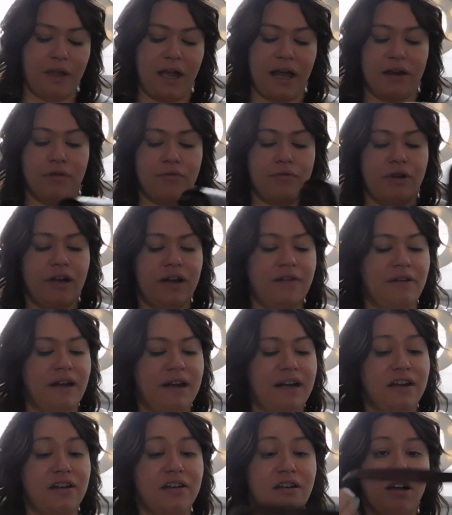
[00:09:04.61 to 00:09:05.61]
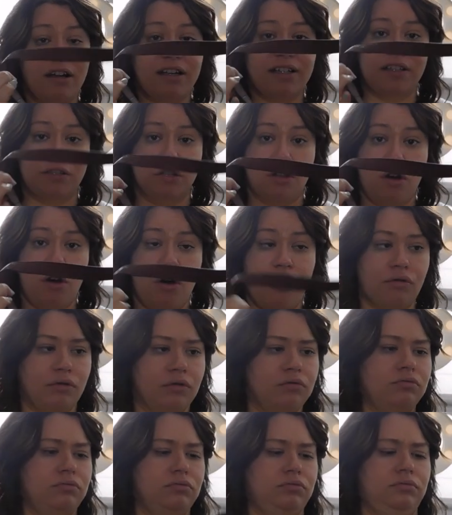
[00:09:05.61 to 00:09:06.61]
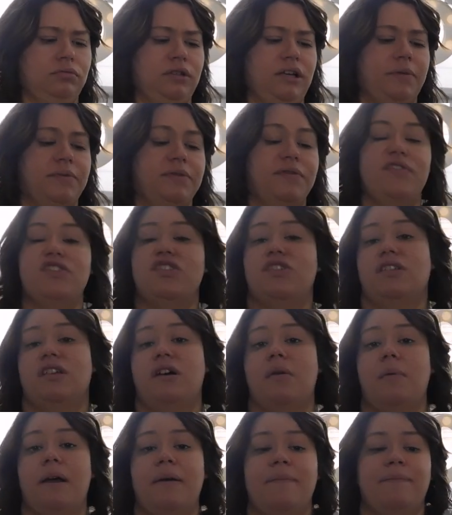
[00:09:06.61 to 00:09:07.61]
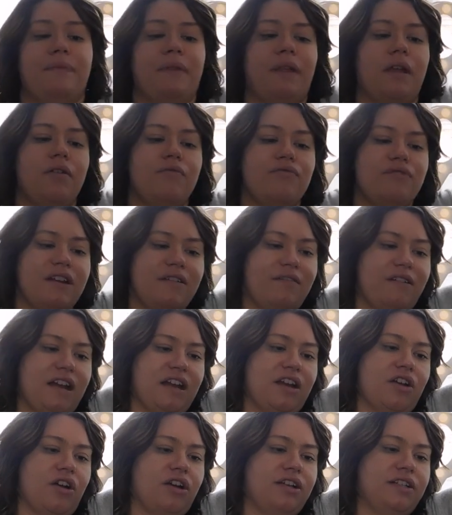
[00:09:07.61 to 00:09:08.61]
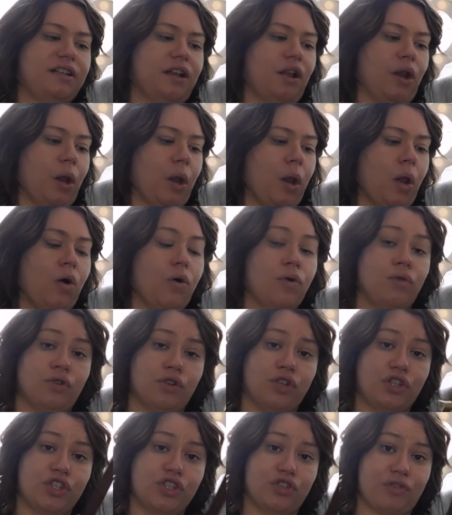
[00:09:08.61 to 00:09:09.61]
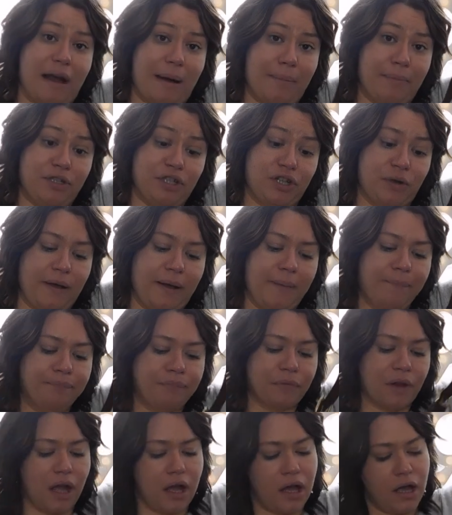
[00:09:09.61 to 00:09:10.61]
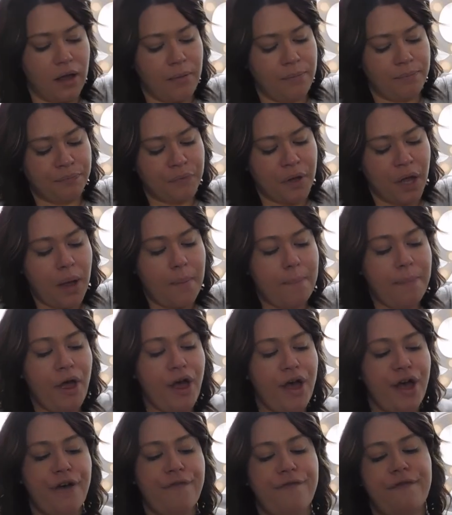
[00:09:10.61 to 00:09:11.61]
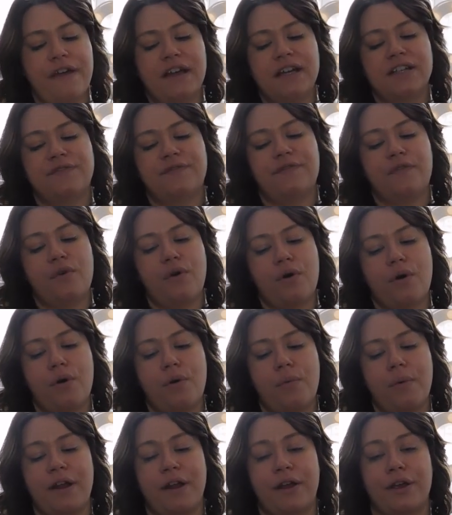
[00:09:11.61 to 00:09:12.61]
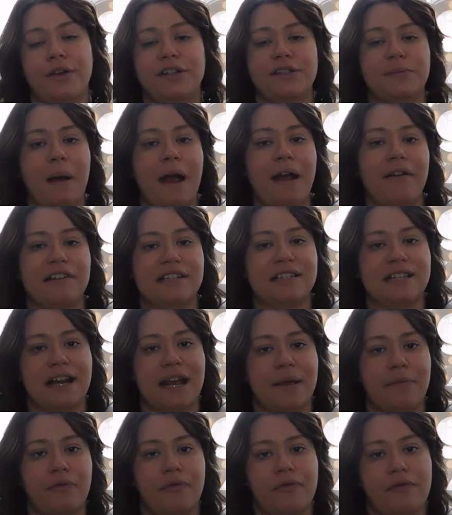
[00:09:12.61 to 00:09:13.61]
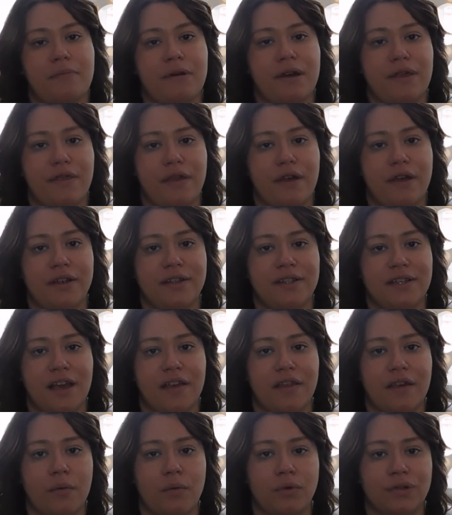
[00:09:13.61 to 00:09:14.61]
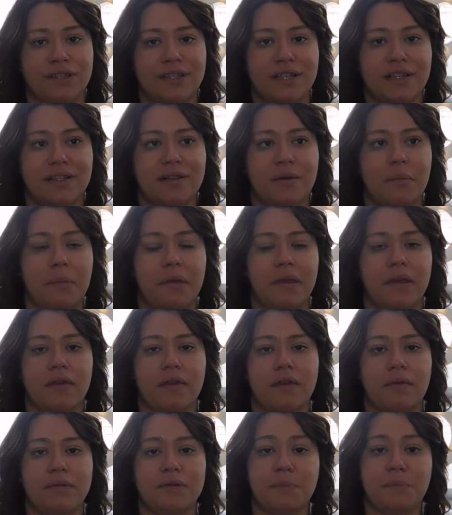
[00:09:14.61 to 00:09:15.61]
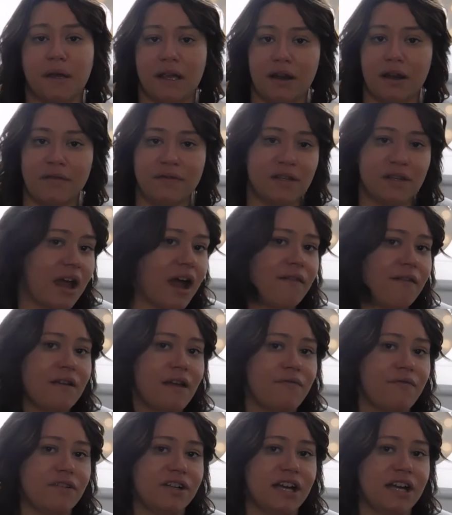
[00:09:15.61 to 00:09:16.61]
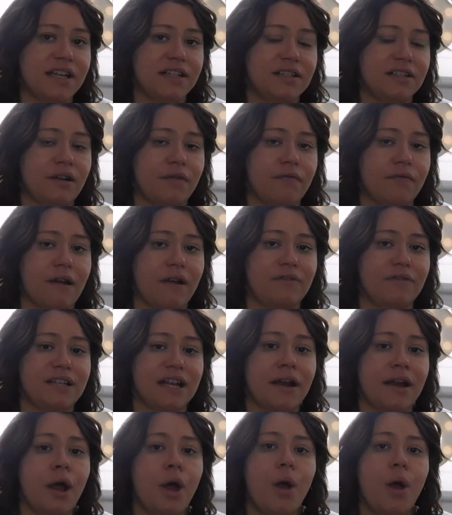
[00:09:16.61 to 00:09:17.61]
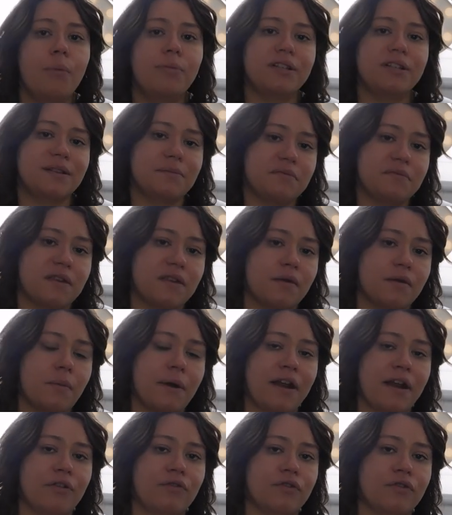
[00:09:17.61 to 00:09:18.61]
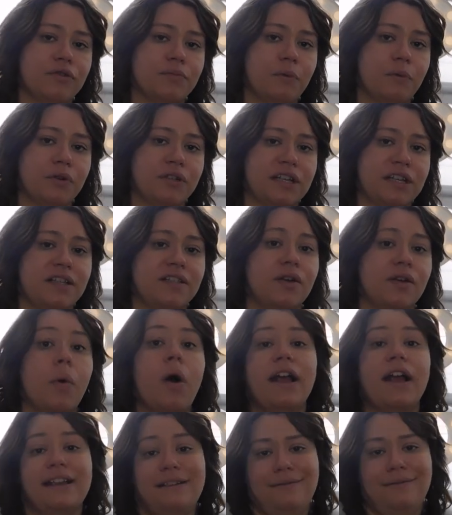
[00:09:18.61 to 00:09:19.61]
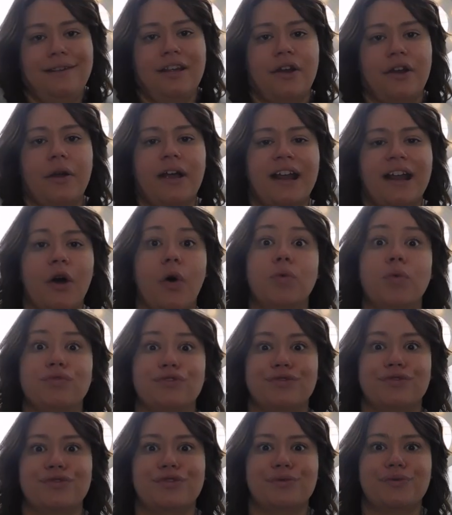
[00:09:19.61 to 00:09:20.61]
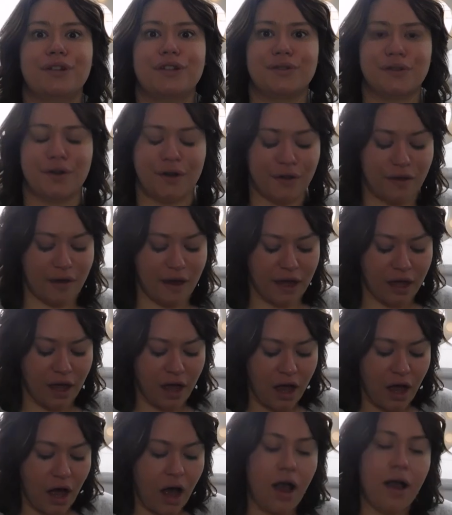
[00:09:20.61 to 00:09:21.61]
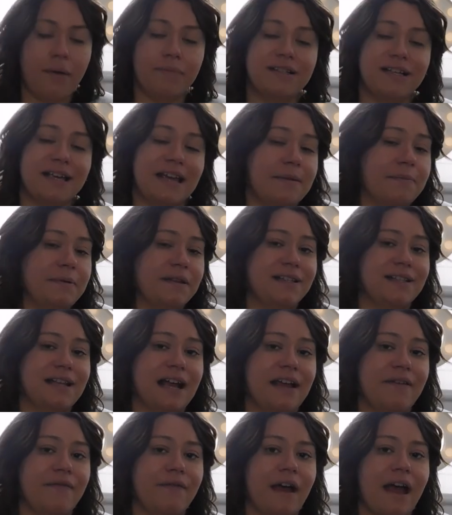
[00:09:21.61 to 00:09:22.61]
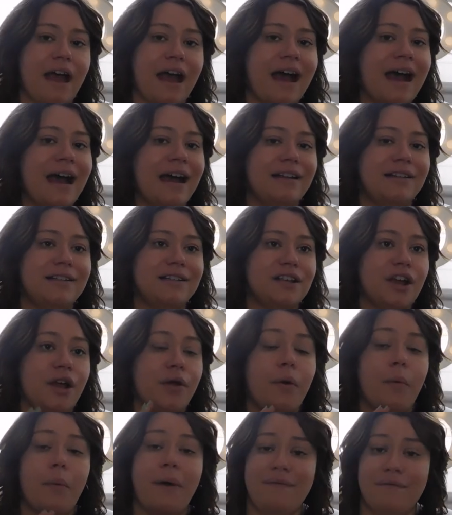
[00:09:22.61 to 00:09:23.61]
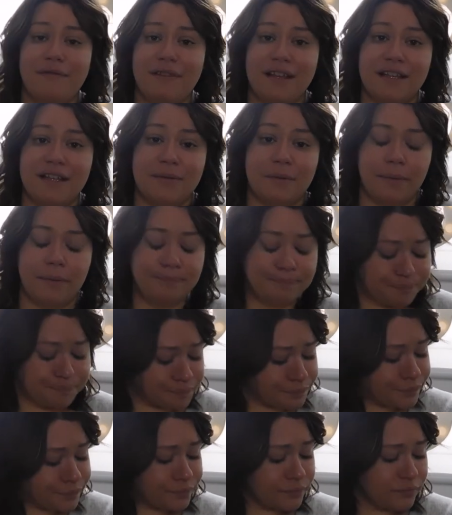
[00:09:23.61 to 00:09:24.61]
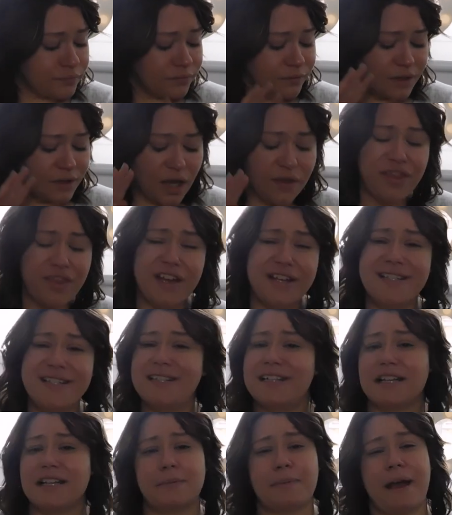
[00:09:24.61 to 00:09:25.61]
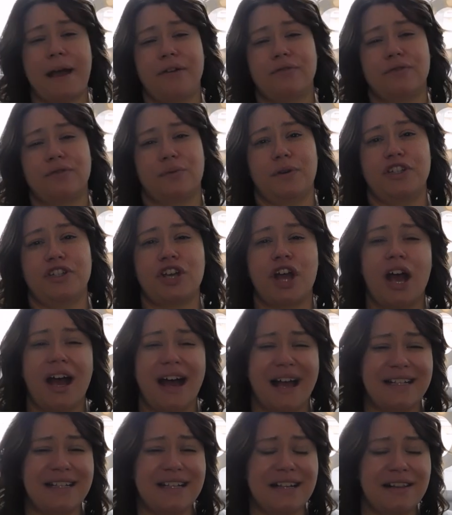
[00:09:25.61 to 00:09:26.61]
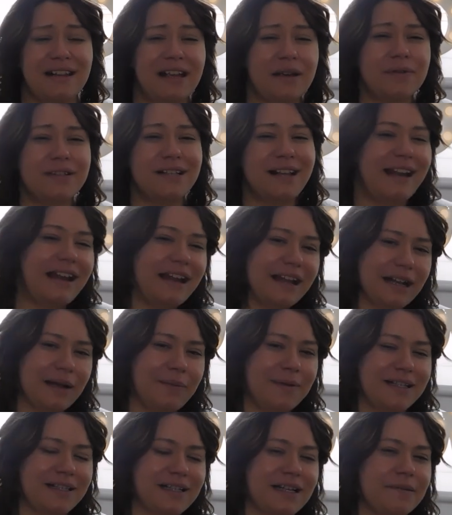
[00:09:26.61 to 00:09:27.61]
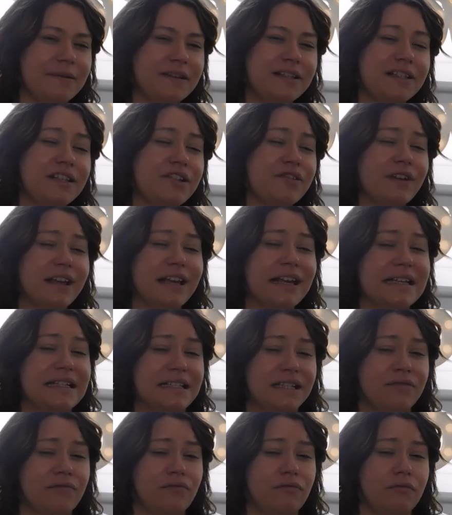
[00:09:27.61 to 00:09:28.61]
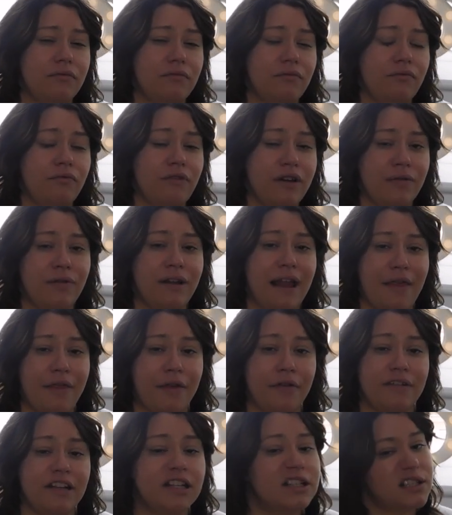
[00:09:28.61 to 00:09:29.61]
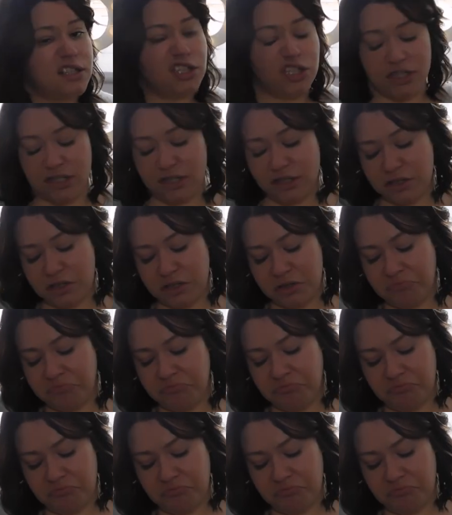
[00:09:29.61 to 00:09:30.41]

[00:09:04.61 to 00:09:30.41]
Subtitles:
and a really, really nice long, helps me do it that way, a really, really nice long strap to it. Perfect for when I go to Paris in April for my 30th. I wanted something that was big enough to carry everyday stuff around in, but something that went across body so I, you know, I can hold on to it, sort of thing, to keep it safe. And so went for this one, £36, which I did think was a little bit steep considering it isn't real leather, it's just,